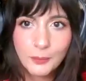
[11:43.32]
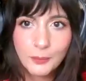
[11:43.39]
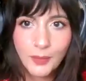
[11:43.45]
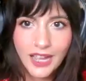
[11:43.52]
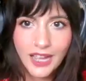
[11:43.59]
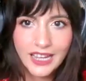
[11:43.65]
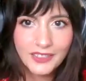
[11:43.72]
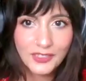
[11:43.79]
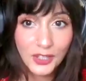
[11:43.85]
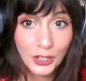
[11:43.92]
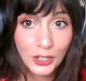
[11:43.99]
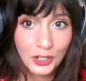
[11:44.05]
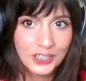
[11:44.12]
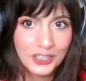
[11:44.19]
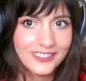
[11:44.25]
by the
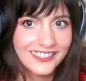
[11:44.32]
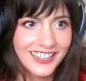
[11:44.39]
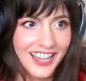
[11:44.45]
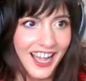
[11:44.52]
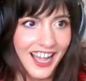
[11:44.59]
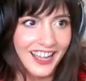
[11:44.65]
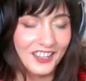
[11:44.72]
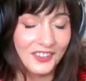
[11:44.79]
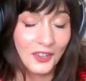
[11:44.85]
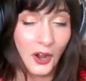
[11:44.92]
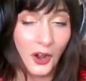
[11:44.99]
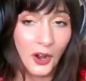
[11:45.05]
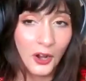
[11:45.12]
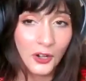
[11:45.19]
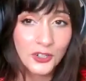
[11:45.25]
good guys,
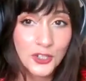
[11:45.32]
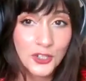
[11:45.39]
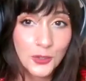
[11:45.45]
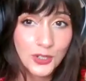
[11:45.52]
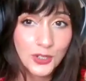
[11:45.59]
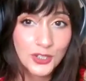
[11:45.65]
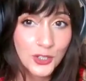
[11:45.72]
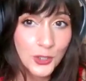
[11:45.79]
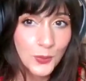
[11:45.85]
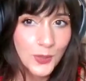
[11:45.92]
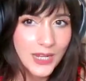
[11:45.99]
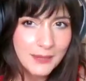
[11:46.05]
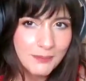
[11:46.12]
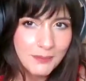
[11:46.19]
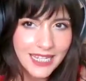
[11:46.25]
do
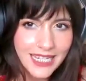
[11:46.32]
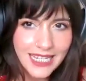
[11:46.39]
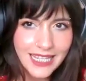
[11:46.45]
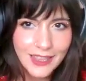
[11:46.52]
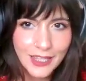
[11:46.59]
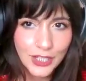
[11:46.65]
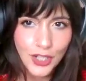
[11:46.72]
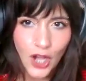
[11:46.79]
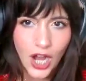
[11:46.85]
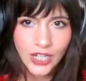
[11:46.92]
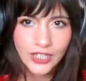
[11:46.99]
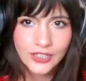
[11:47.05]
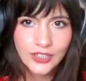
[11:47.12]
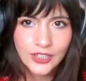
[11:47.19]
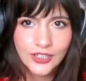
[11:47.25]
we mean the
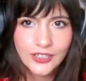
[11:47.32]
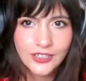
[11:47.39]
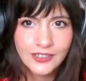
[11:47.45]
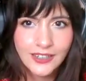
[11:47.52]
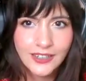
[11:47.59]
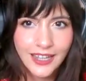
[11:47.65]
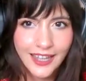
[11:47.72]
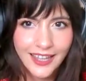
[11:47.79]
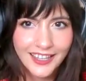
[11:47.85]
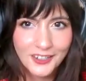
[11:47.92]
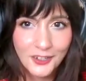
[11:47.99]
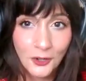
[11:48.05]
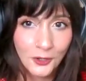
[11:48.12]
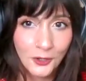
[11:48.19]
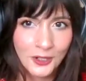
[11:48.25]
doctor
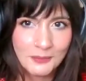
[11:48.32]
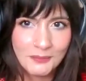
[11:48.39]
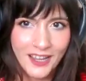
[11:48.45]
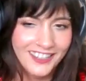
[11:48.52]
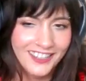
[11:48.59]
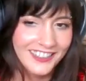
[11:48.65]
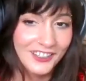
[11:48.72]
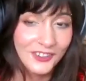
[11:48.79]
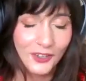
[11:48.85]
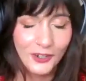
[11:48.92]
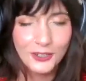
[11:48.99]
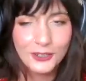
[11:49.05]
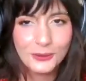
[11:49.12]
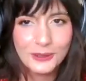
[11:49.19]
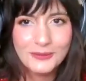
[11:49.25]
and her companions,
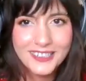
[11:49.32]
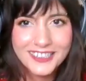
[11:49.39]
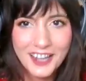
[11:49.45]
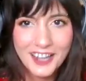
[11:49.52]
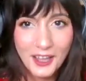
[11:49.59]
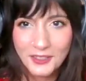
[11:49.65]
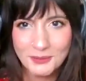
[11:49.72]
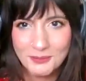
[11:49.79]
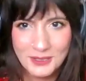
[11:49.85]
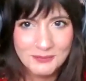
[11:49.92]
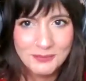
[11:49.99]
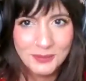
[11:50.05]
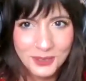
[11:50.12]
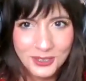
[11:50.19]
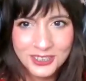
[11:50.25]
or do we mean other
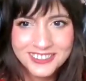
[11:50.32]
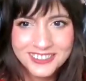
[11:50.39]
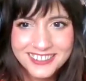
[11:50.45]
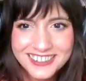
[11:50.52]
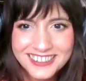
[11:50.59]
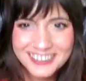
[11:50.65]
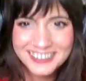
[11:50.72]
people?